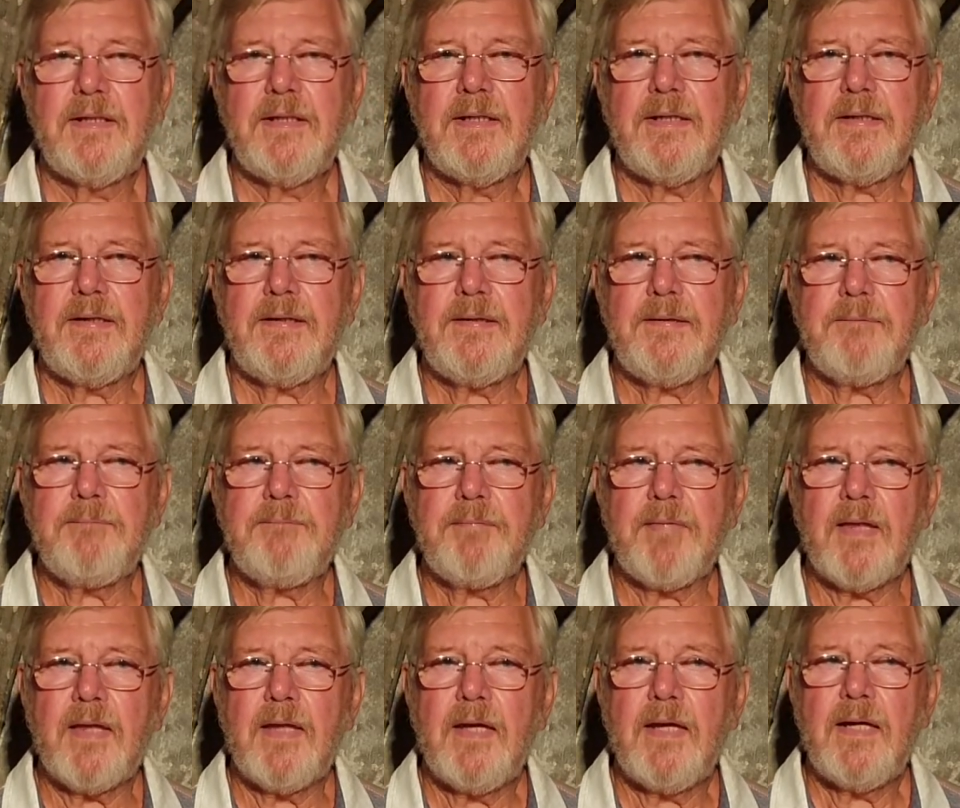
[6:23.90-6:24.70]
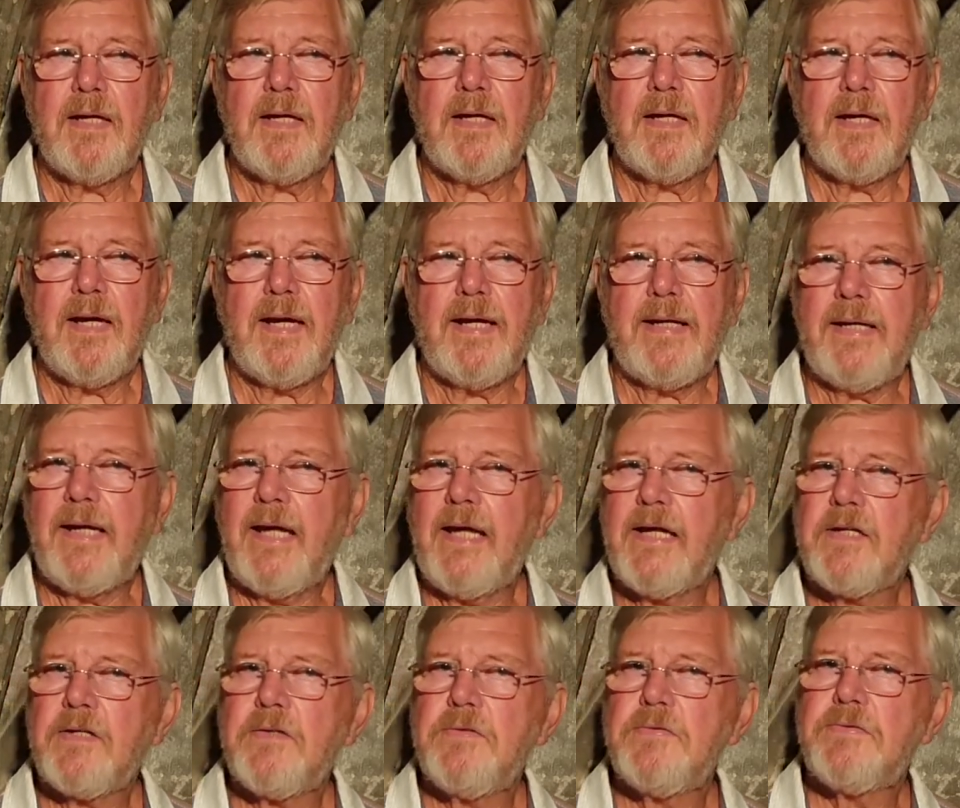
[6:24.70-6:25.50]
I'd
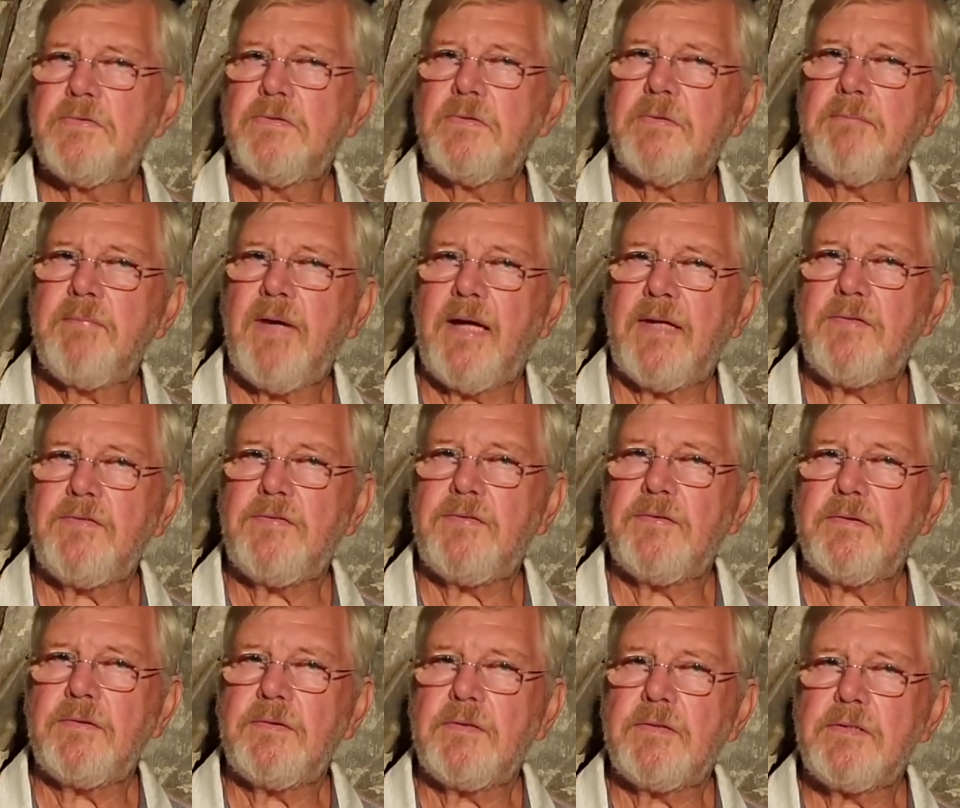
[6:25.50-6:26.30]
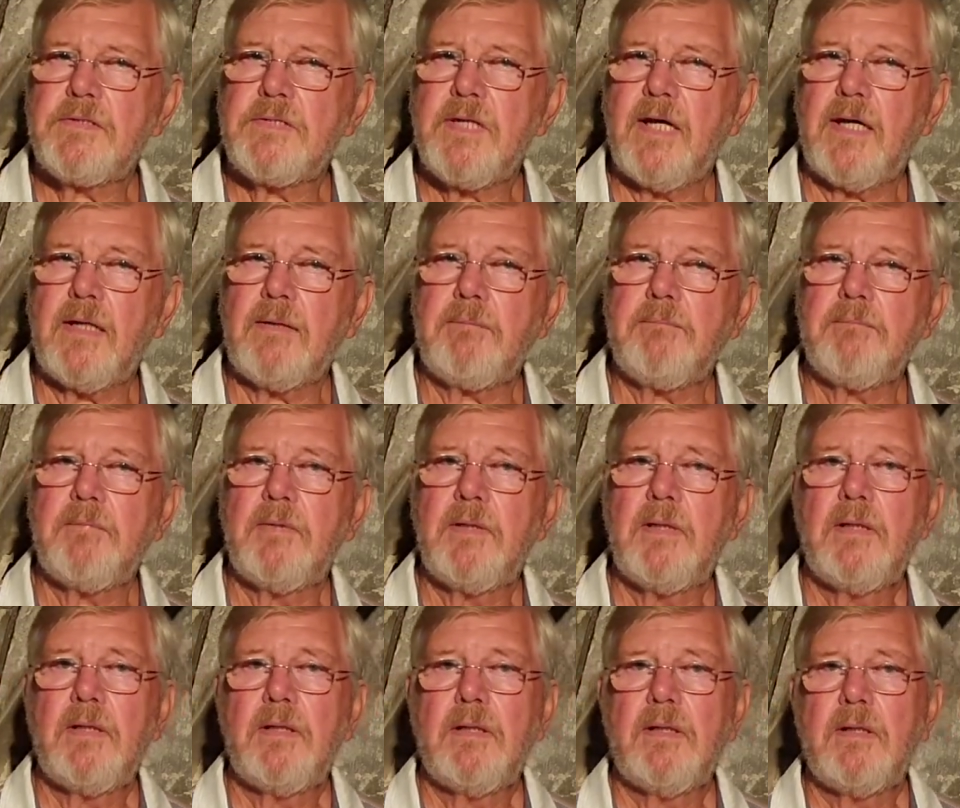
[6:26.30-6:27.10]
like you to imagine that
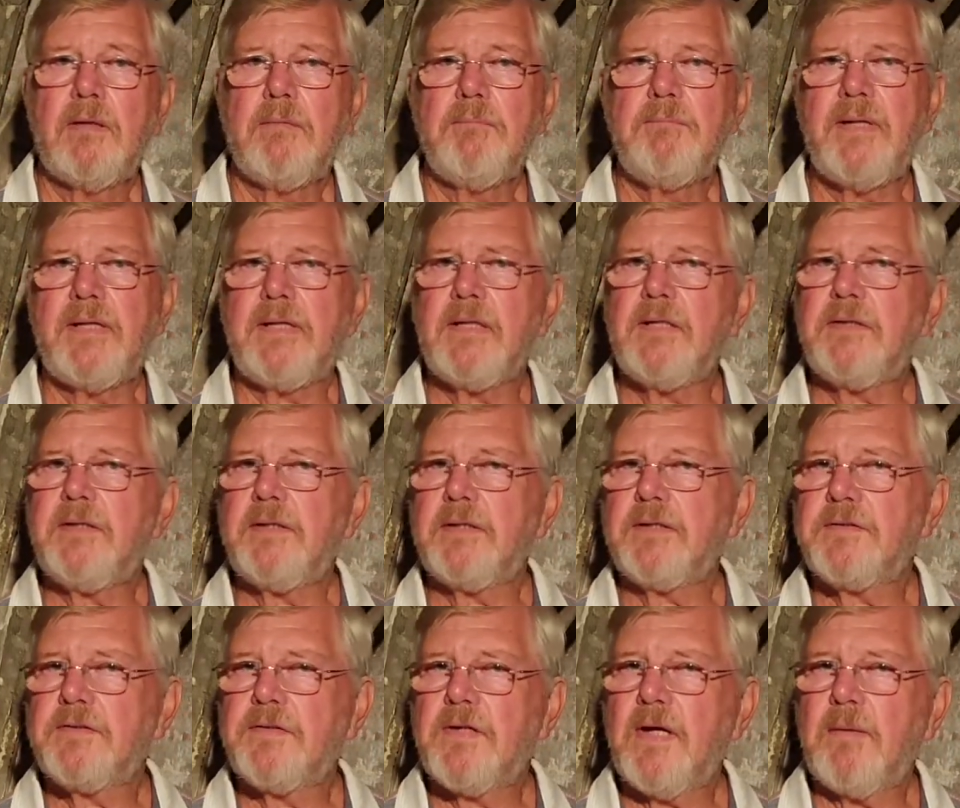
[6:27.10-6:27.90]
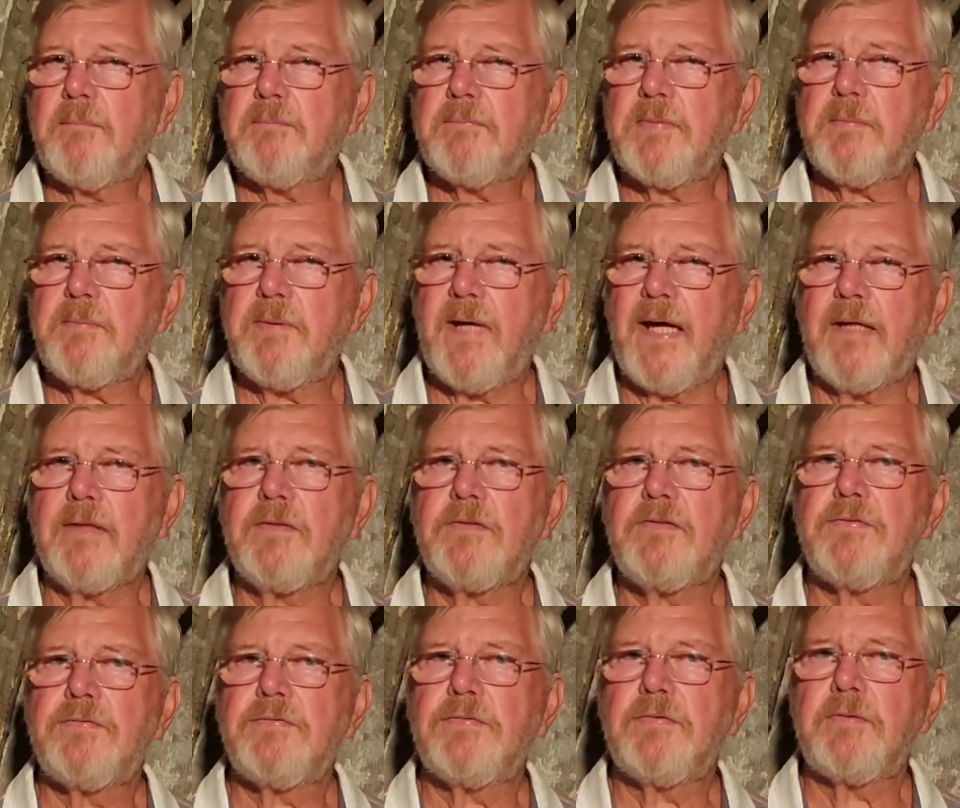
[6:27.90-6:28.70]
I'm Benedict
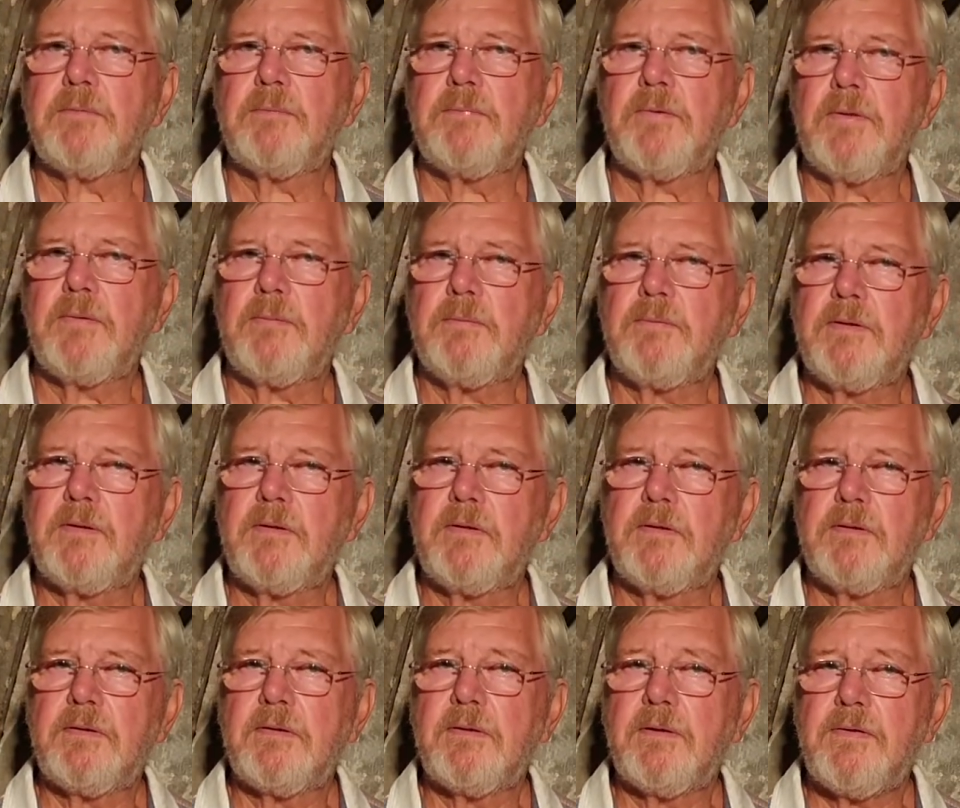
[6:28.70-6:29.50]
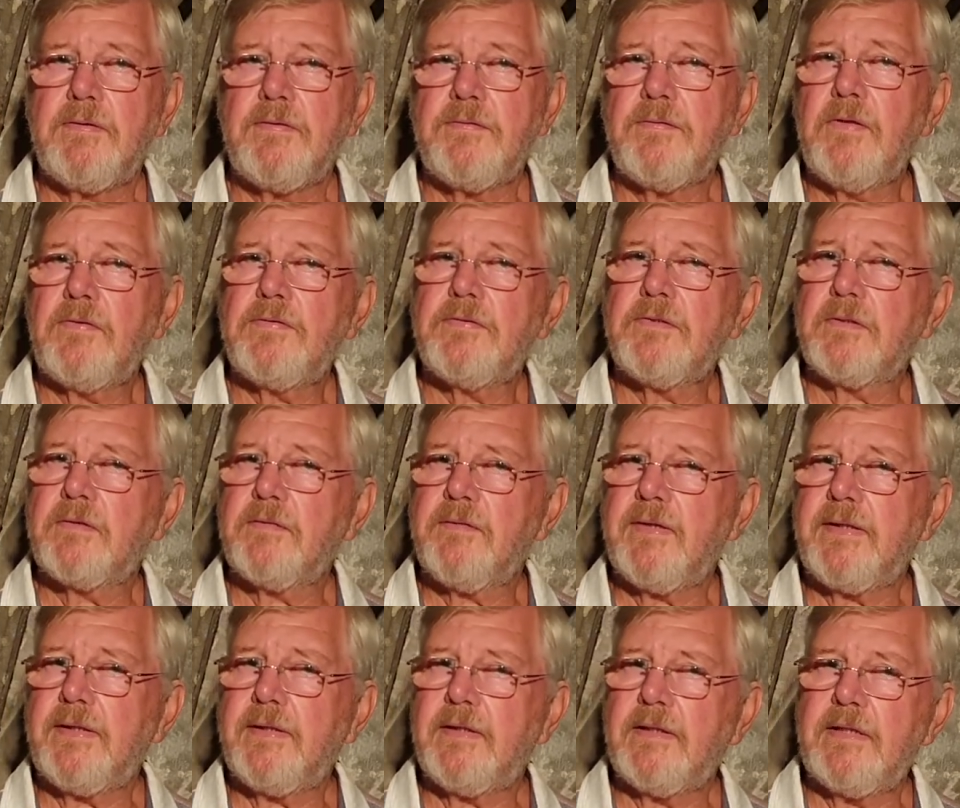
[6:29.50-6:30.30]
Cumberbatch for a moment. It's not a
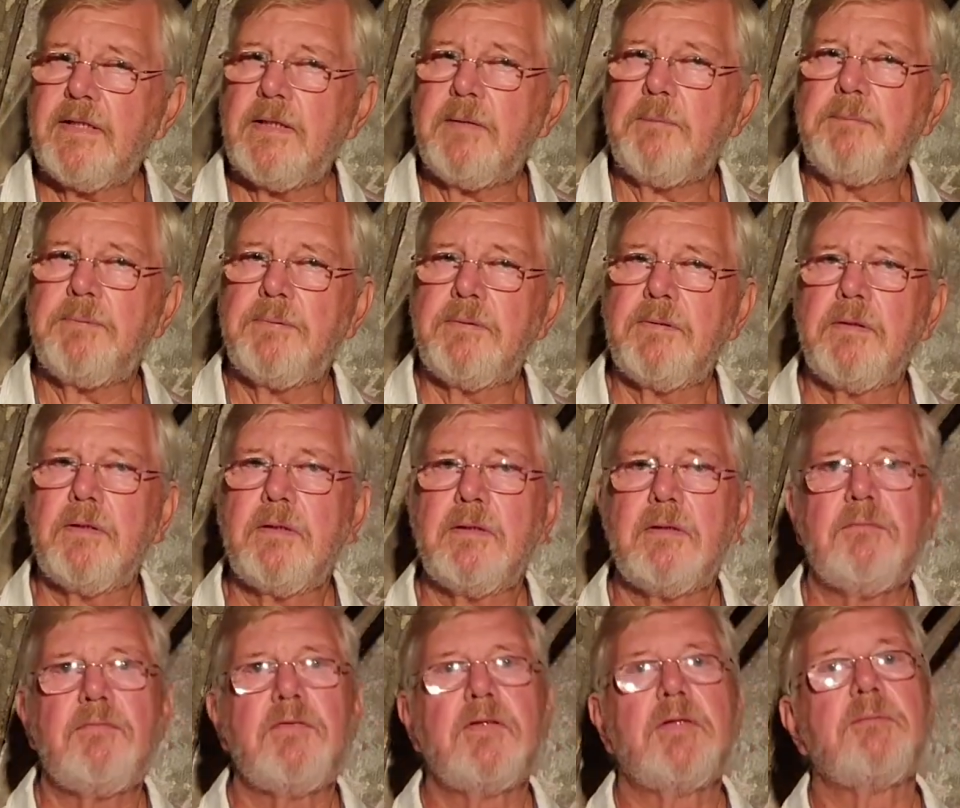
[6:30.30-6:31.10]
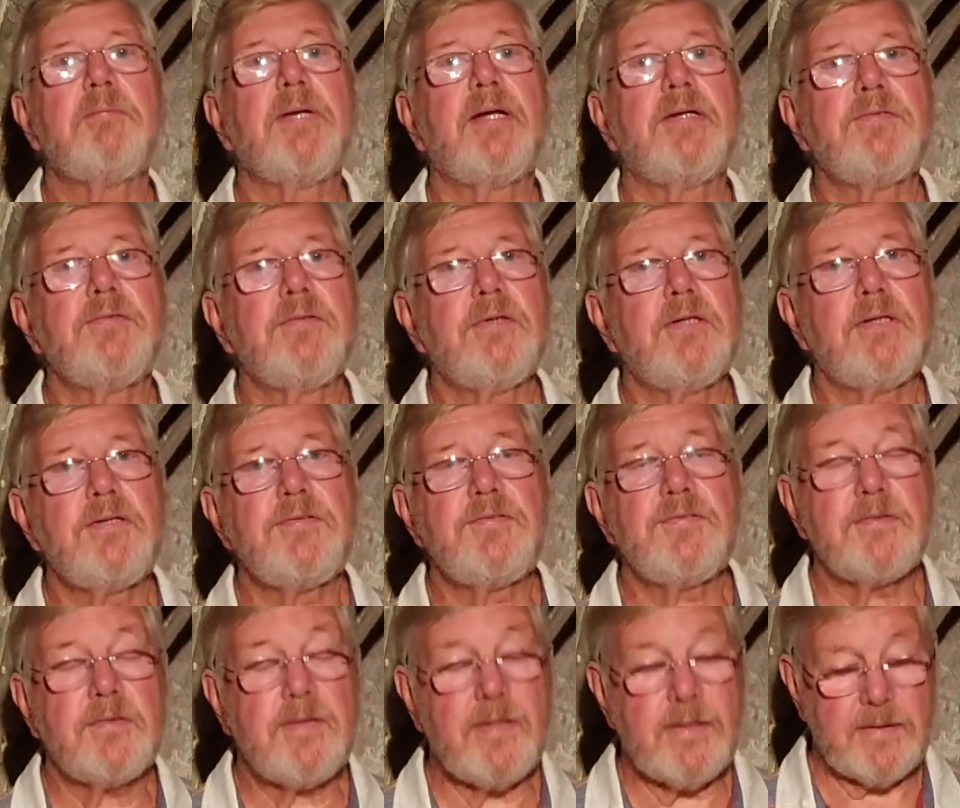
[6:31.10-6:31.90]
great leap of the
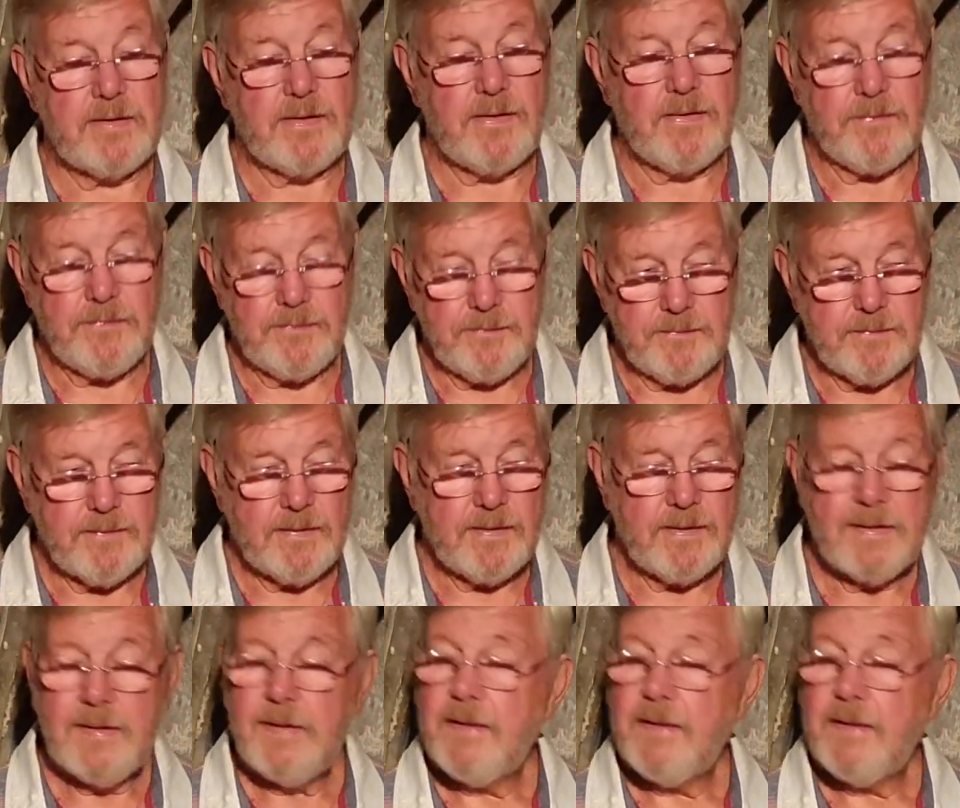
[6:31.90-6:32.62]
imagination, I know,